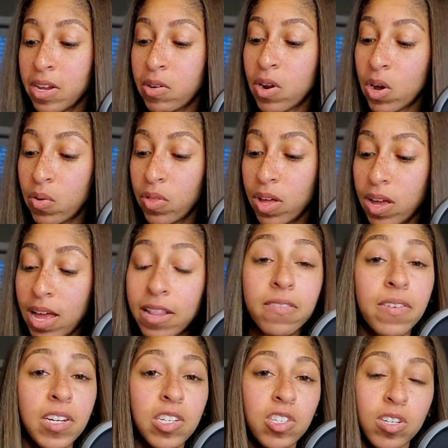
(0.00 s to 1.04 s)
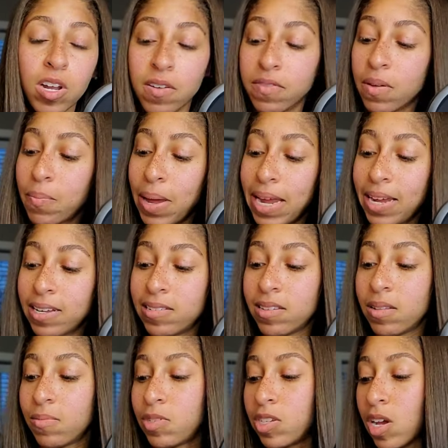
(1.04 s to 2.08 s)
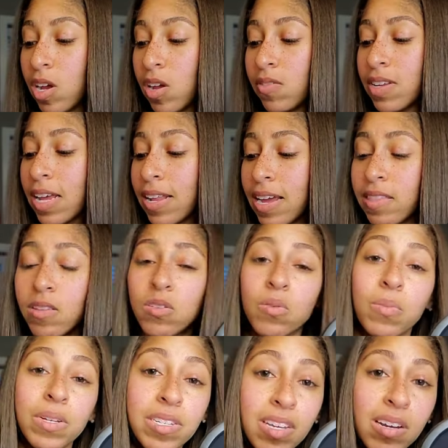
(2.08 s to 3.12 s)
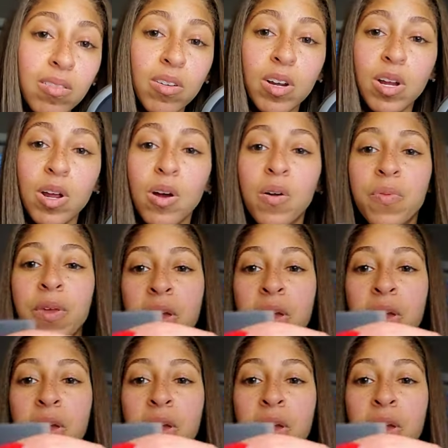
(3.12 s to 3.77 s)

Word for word: know, the elevation of the pants in themselves. I like the new material,